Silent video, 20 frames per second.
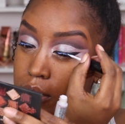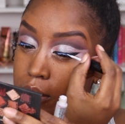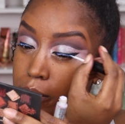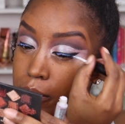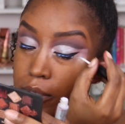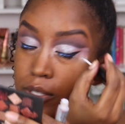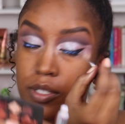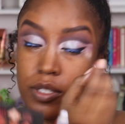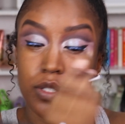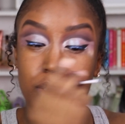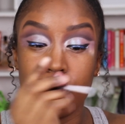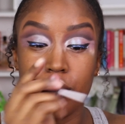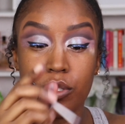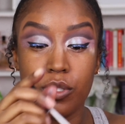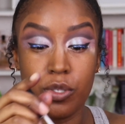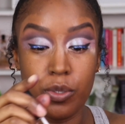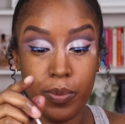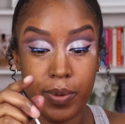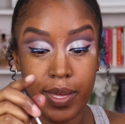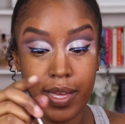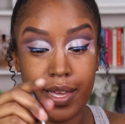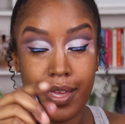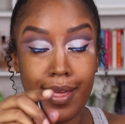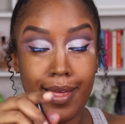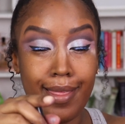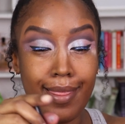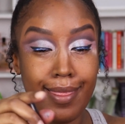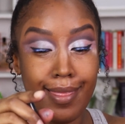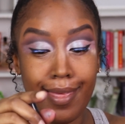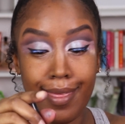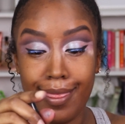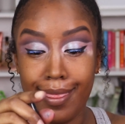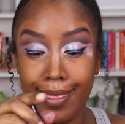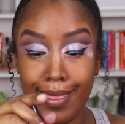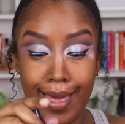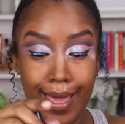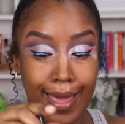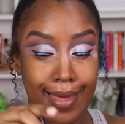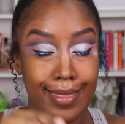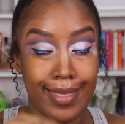But she's doing the
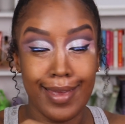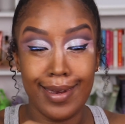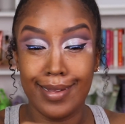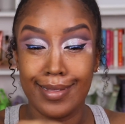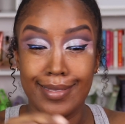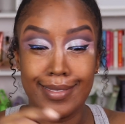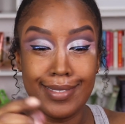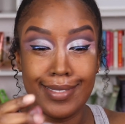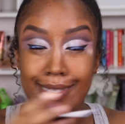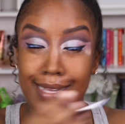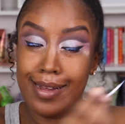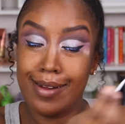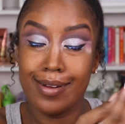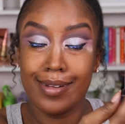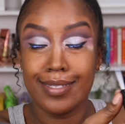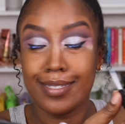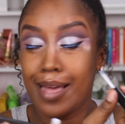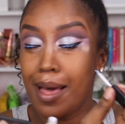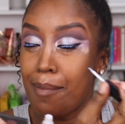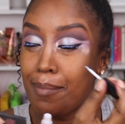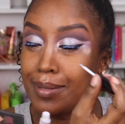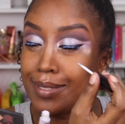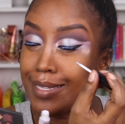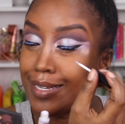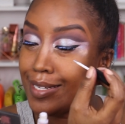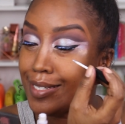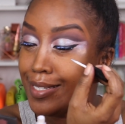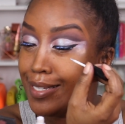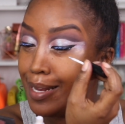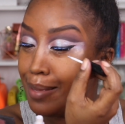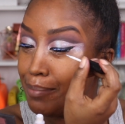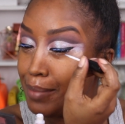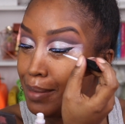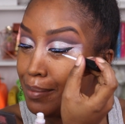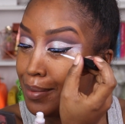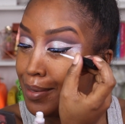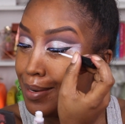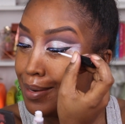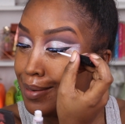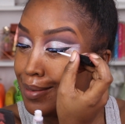thing. They didn't see her as competition, and
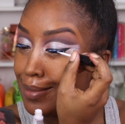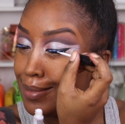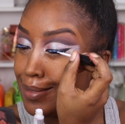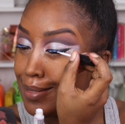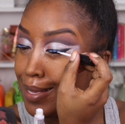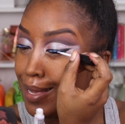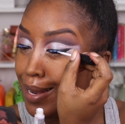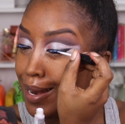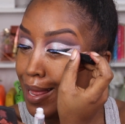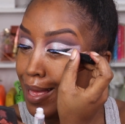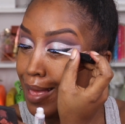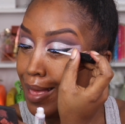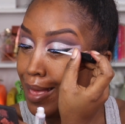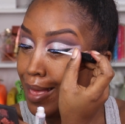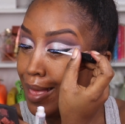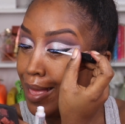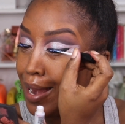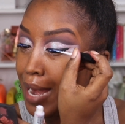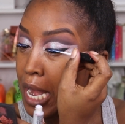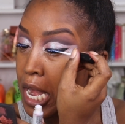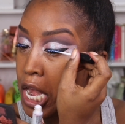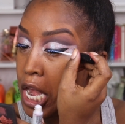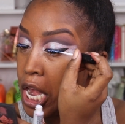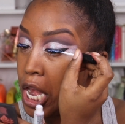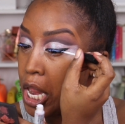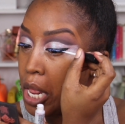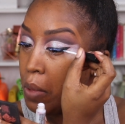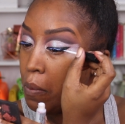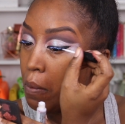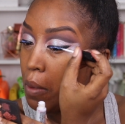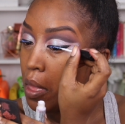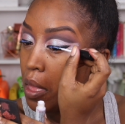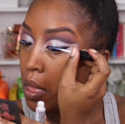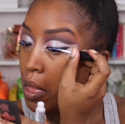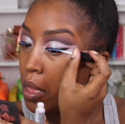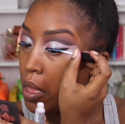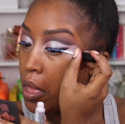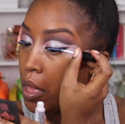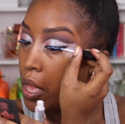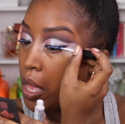baby girl said, no.
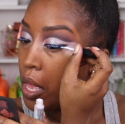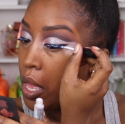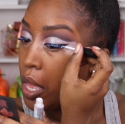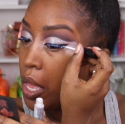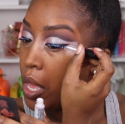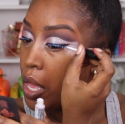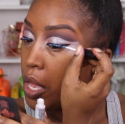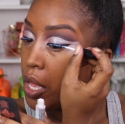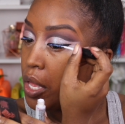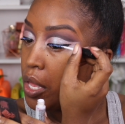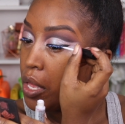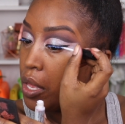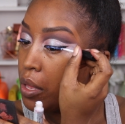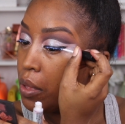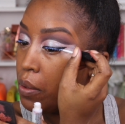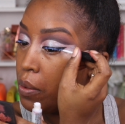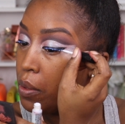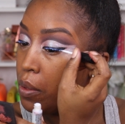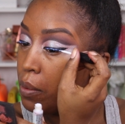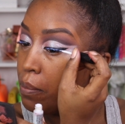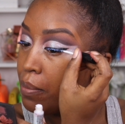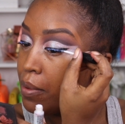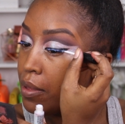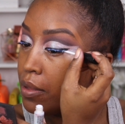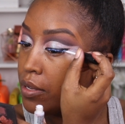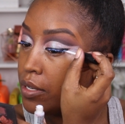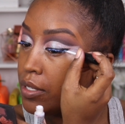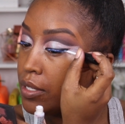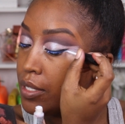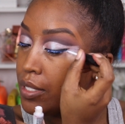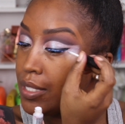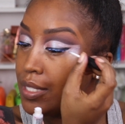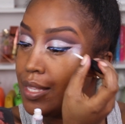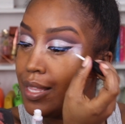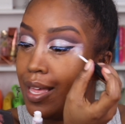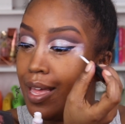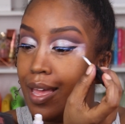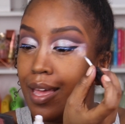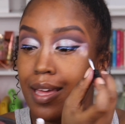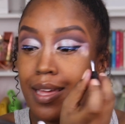You bitches
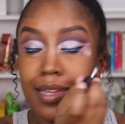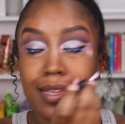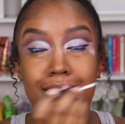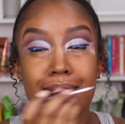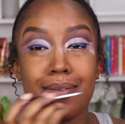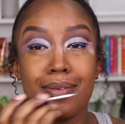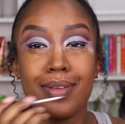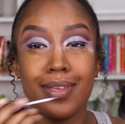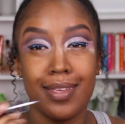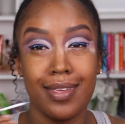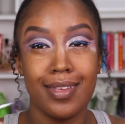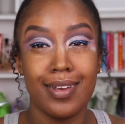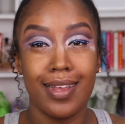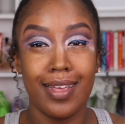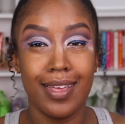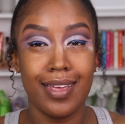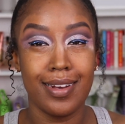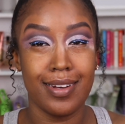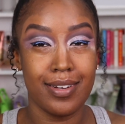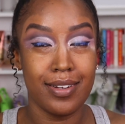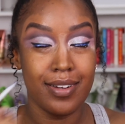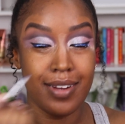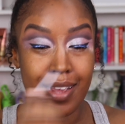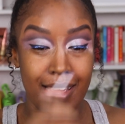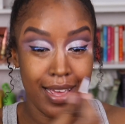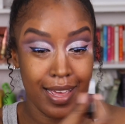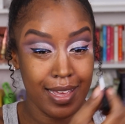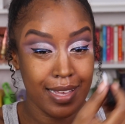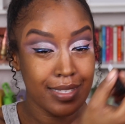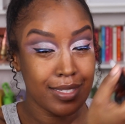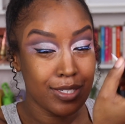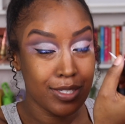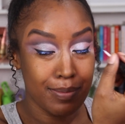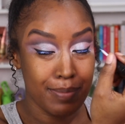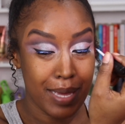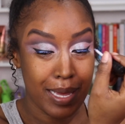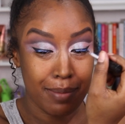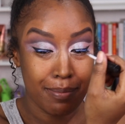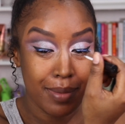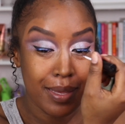thought you could
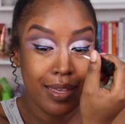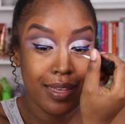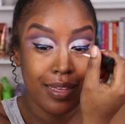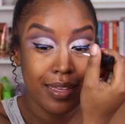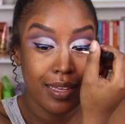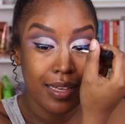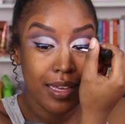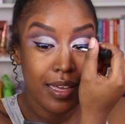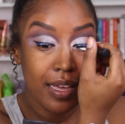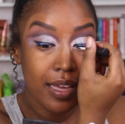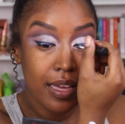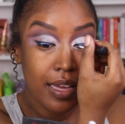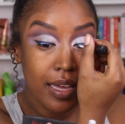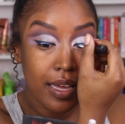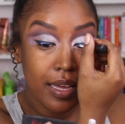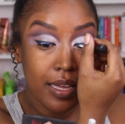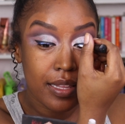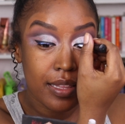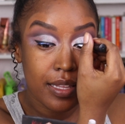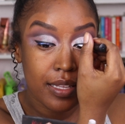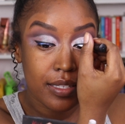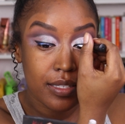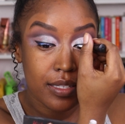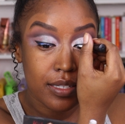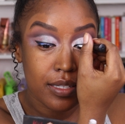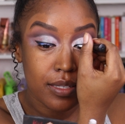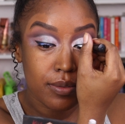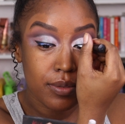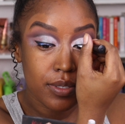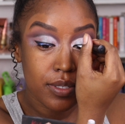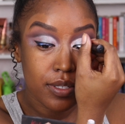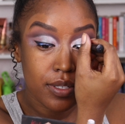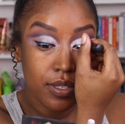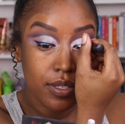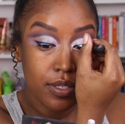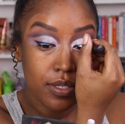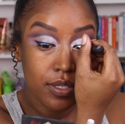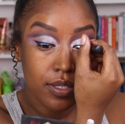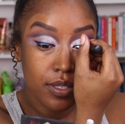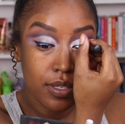underestimate me. That's literally what she
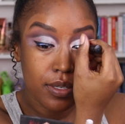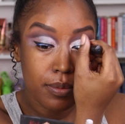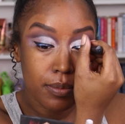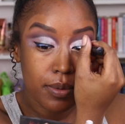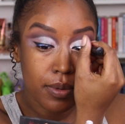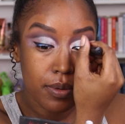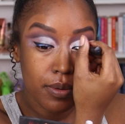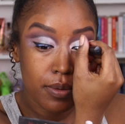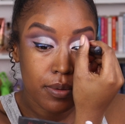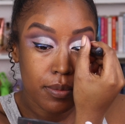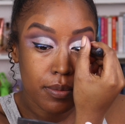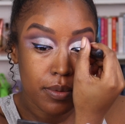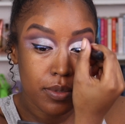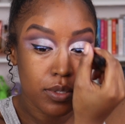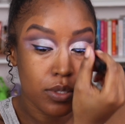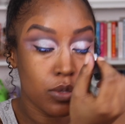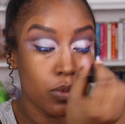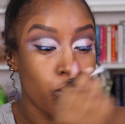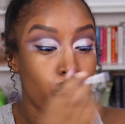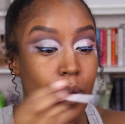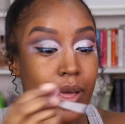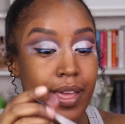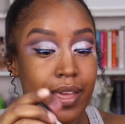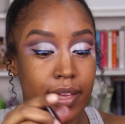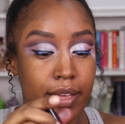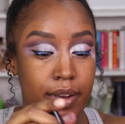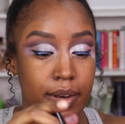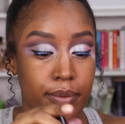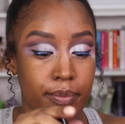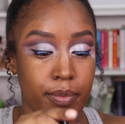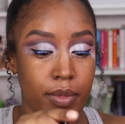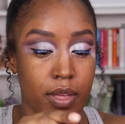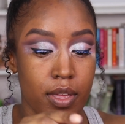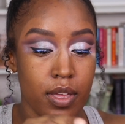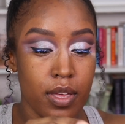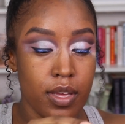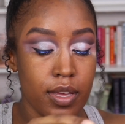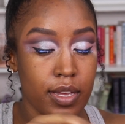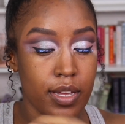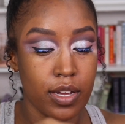did. She came out swinging.
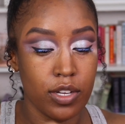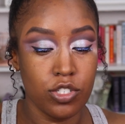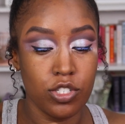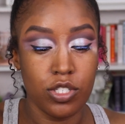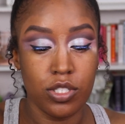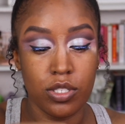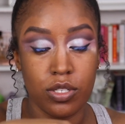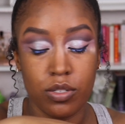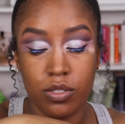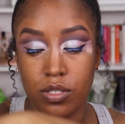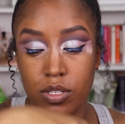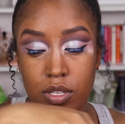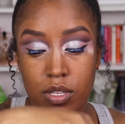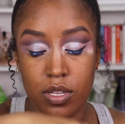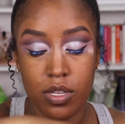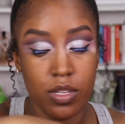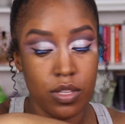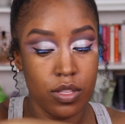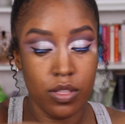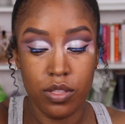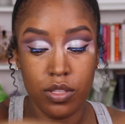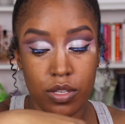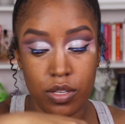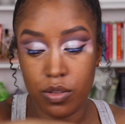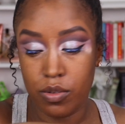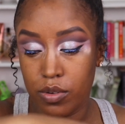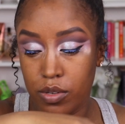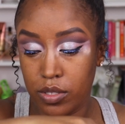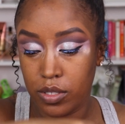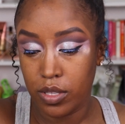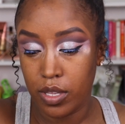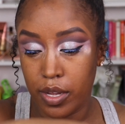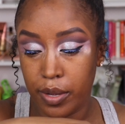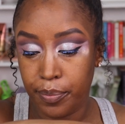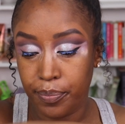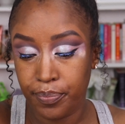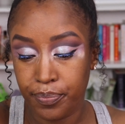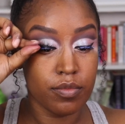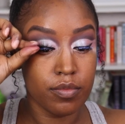Yeah, she's literally the cutest thing.